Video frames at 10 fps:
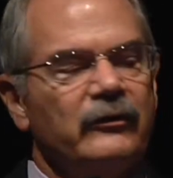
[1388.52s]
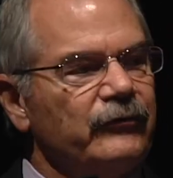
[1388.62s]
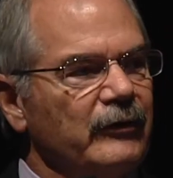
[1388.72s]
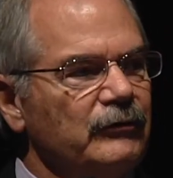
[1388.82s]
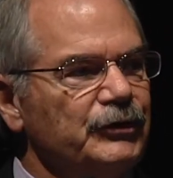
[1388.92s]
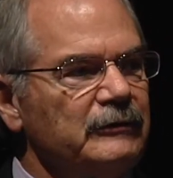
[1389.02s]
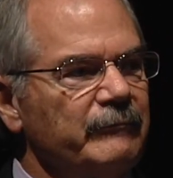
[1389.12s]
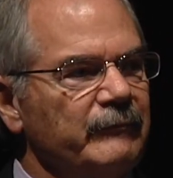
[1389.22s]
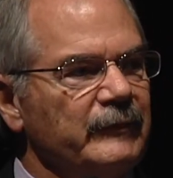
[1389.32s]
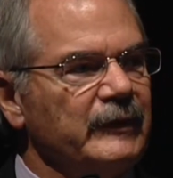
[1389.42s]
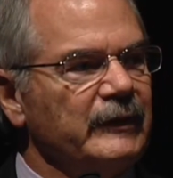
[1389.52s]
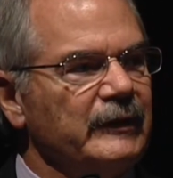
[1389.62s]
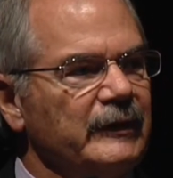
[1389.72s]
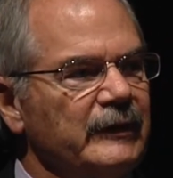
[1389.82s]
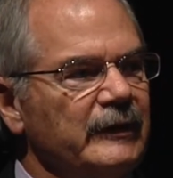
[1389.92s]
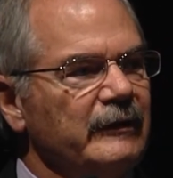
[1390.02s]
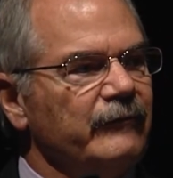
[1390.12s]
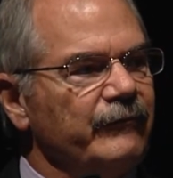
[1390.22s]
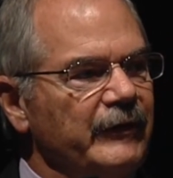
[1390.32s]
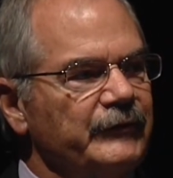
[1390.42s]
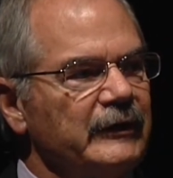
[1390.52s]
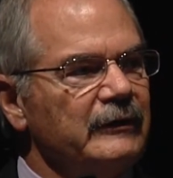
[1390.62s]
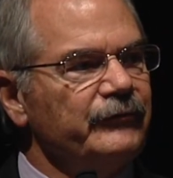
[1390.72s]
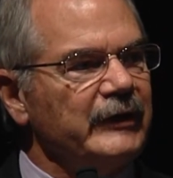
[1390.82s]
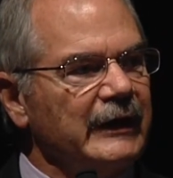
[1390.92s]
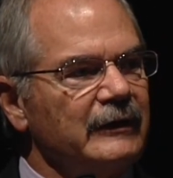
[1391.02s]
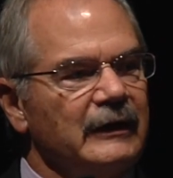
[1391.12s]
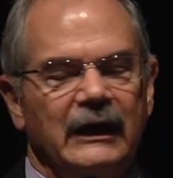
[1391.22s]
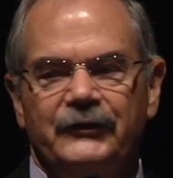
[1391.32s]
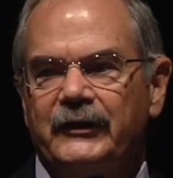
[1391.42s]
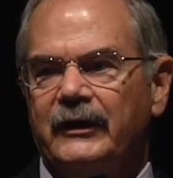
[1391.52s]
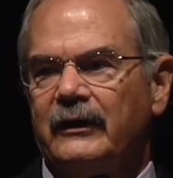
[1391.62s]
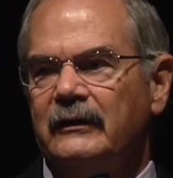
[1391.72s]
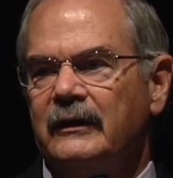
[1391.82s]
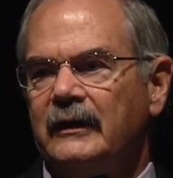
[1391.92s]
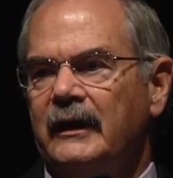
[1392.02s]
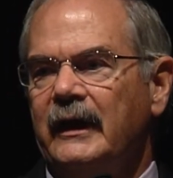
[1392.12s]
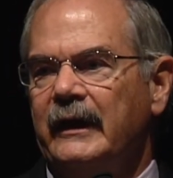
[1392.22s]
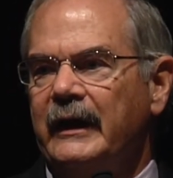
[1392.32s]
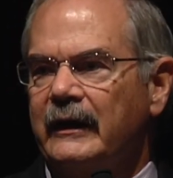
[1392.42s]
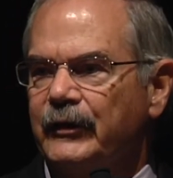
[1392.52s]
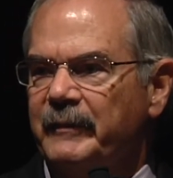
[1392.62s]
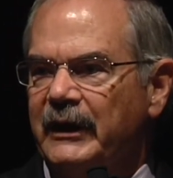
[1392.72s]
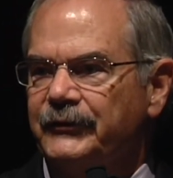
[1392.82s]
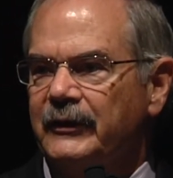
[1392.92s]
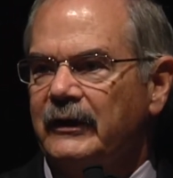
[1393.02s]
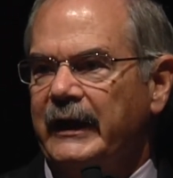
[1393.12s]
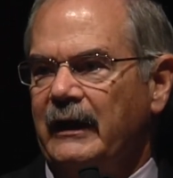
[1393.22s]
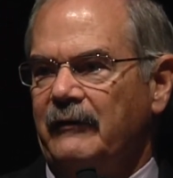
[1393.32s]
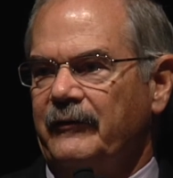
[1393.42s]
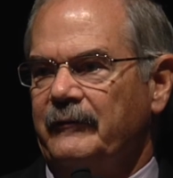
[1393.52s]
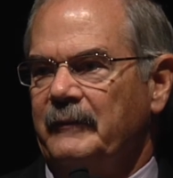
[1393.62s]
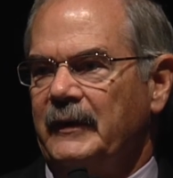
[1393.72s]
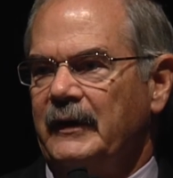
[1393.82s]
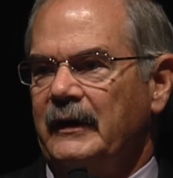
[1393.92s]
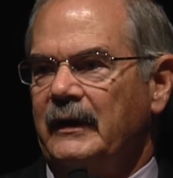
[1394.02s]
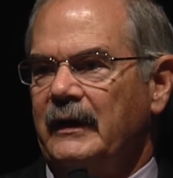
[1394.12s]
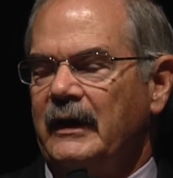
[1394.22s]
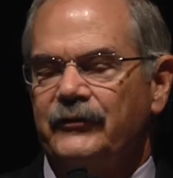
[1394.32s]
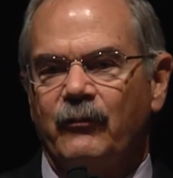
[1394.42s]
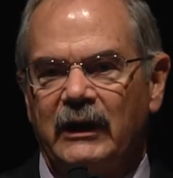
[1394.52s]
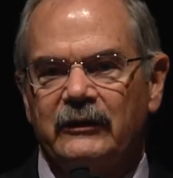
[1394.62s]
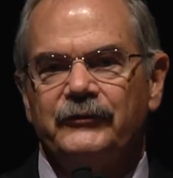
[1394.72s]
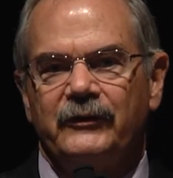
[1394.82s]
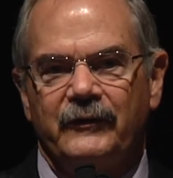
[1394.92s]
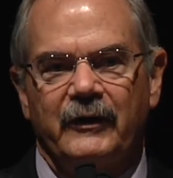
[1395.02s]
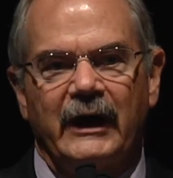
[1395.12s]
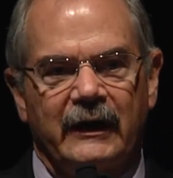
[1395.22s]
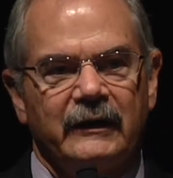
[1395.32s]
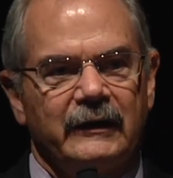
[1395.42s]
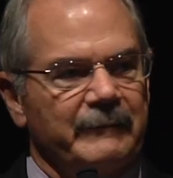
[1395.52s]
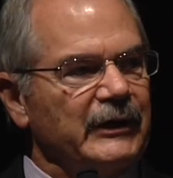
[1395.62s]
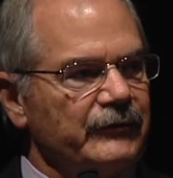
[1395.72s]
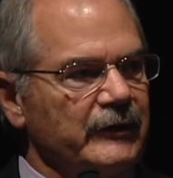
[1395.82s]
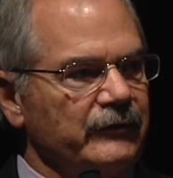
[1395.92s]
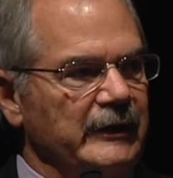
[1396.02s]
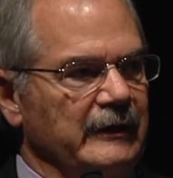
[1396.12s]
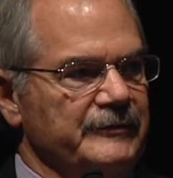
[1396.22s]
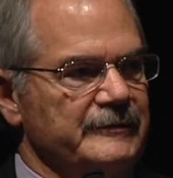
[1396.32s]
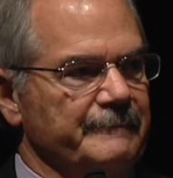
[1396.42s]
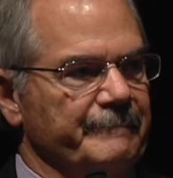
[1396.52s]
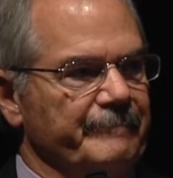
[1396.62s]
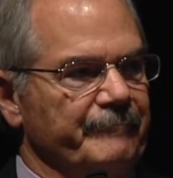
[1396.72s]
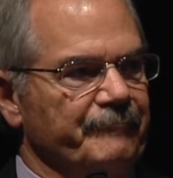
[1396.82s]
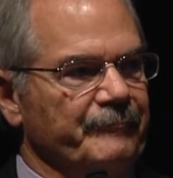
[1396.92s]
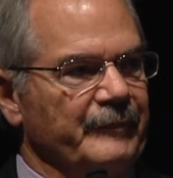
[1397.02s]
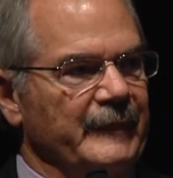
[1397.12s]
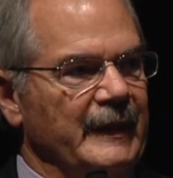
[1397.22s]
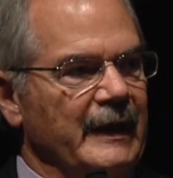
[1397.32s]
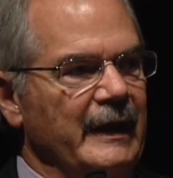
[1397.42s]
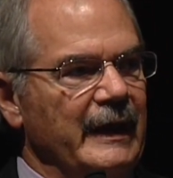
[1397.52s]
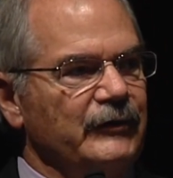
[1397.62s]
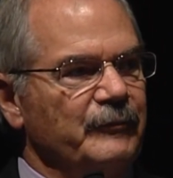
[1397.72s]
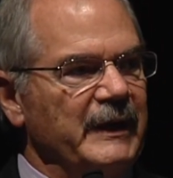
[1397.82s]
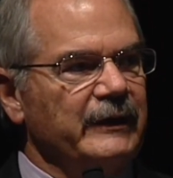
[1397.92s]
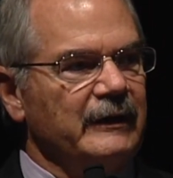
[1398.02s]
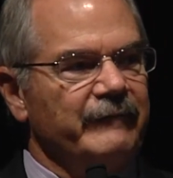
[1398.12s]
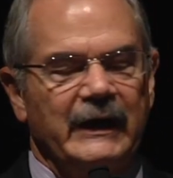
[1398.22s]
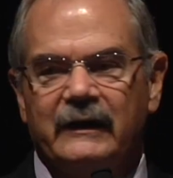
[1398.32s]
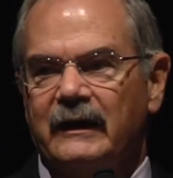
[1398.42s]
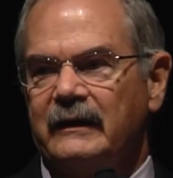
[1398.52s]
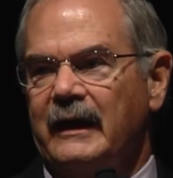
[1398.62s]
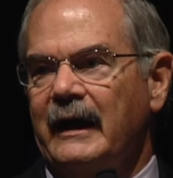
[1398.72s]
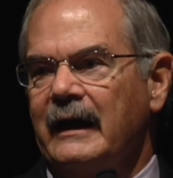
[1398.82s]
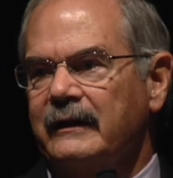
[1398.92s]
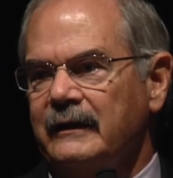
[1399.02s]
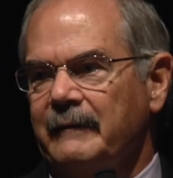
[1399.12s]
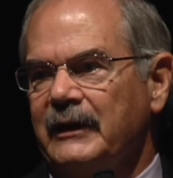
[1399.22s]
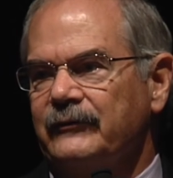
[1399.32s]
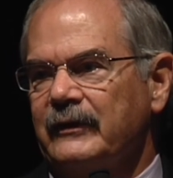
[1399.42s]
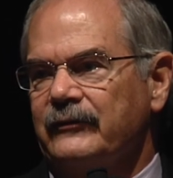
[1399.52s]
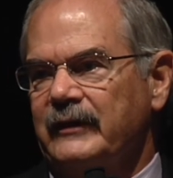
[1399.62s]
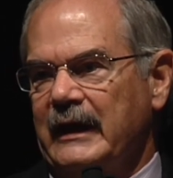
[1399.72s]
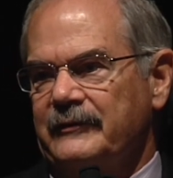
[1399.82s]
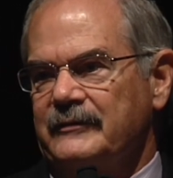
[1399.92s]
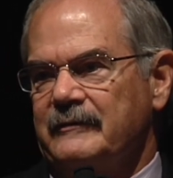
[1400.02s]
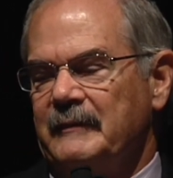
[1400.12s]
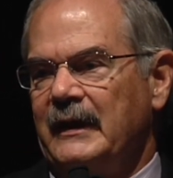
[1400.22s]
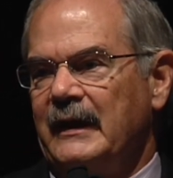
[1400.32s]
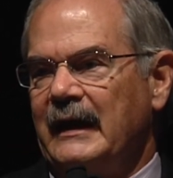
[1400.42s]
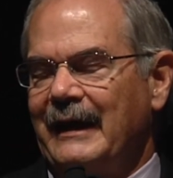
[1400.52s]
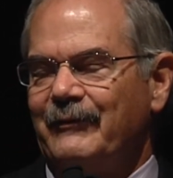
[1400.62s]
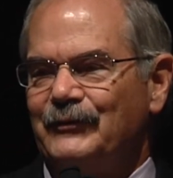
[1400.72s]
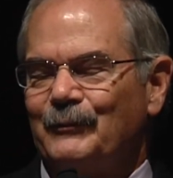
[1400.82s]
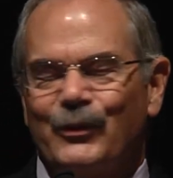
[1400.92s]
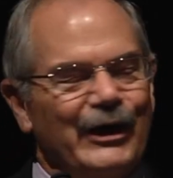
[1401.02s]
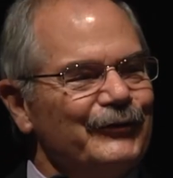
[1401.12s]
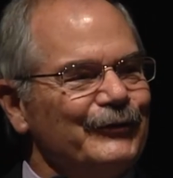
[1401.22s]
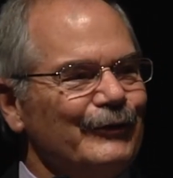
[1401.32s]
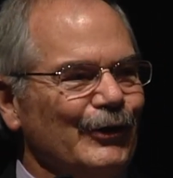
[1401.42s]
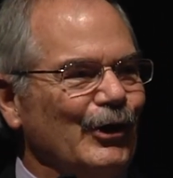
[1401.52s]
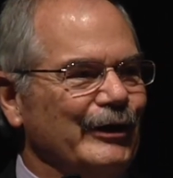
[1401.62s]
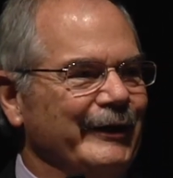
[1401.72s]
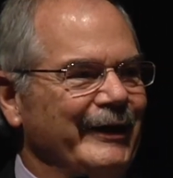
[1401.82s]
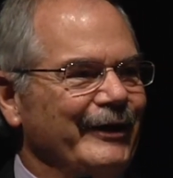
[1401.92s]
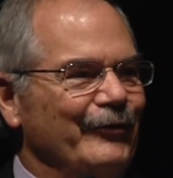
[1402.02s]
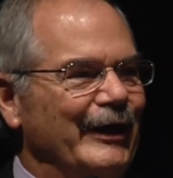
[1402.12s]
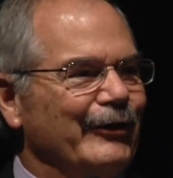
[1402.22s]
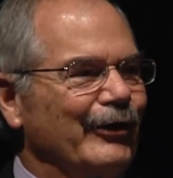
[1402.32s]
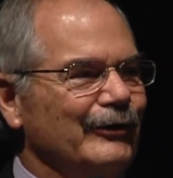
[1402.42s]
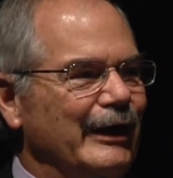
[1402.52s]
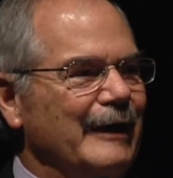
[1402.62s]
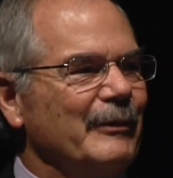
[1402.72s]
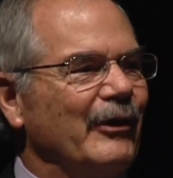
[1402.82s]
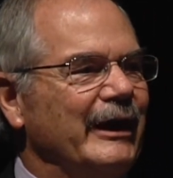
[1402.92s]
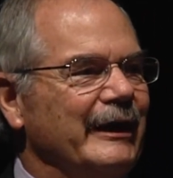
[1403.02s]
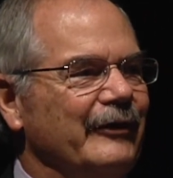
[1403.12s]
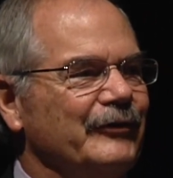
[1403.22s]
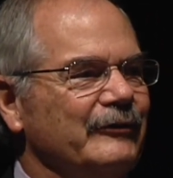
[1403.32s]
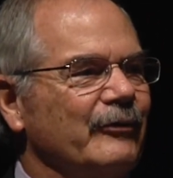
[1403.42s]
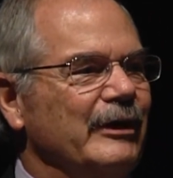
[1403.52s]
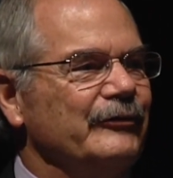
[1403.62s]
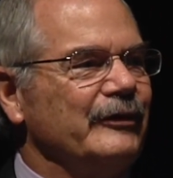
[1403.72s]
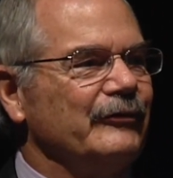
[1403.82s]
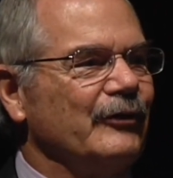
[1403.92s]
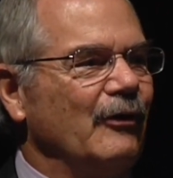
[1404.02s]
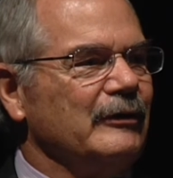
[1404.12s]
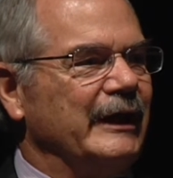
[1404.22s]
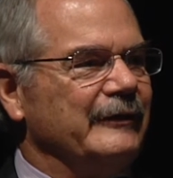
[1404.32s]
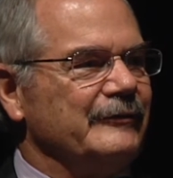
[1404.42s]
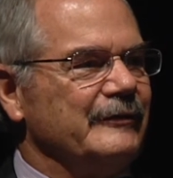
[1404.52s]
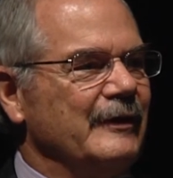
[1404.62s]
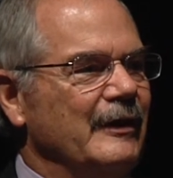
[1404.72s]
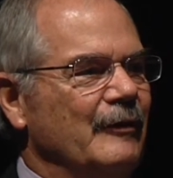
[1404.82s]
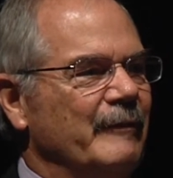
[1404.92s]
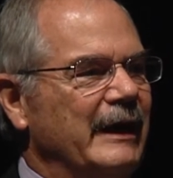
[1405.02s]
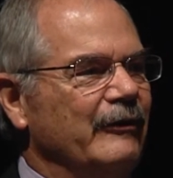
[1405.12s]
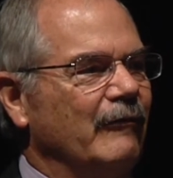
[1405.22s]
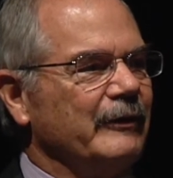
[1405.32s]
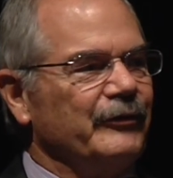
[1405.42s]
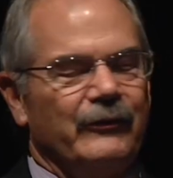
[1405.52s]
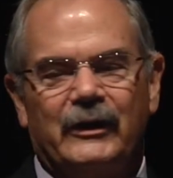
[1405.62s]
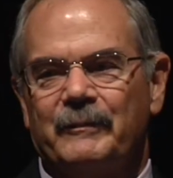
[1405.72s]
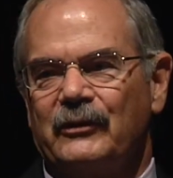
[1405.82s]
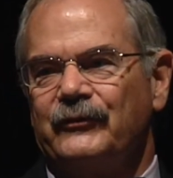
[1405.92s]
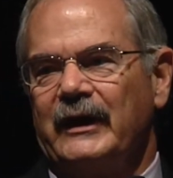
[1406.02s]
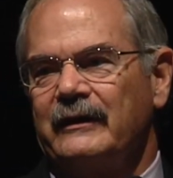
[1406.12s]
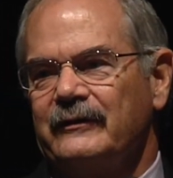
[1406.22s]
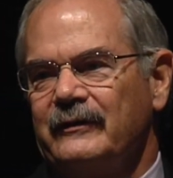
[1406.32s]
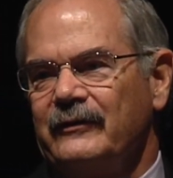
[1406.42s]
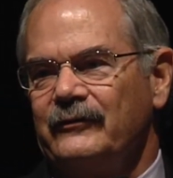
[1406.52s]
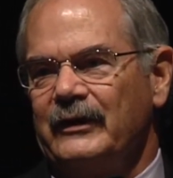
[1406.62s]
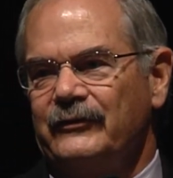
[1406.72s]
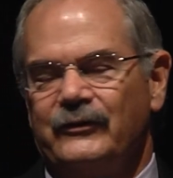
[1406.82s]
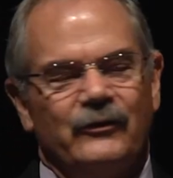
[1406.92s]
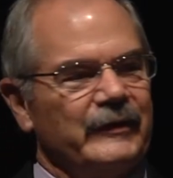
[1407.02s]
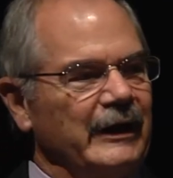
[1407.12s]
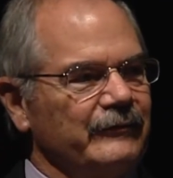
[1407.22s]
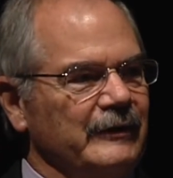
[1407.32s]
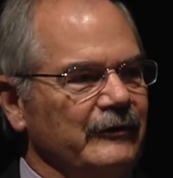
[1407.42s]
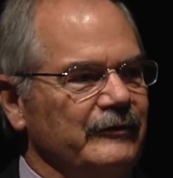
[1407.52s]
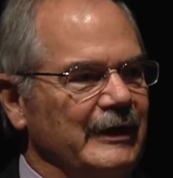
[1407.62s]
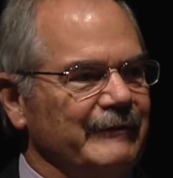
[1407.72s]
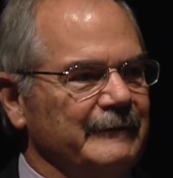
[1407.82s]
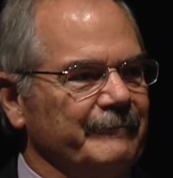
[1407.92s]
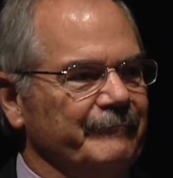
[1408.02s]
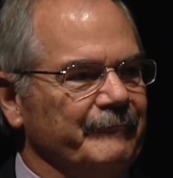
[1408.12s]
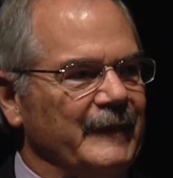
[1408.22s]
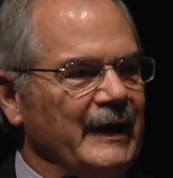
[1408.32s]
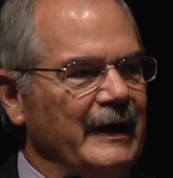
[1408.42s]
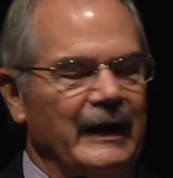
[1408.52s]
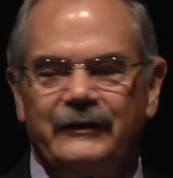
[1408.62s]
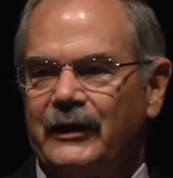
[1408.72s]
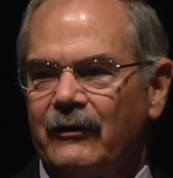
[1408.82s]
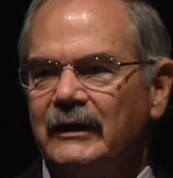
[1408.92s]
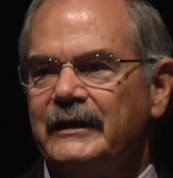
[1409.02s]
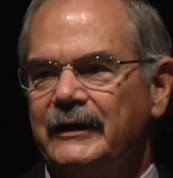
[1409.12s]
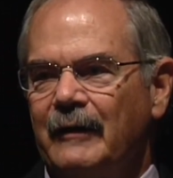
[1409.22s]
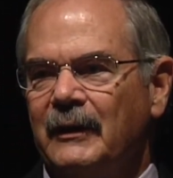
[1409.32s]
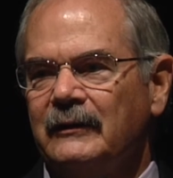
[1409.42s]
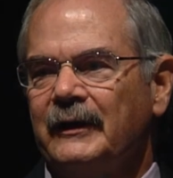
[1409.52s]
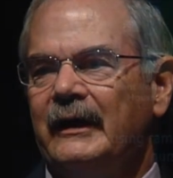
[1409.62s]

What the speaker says: social, physical, psychological, and occupational health, as well as to their academic success. And speaking of academic success, I was impressed to learn that our library has increased its holdings by over 30% since 2007, and nearly doubled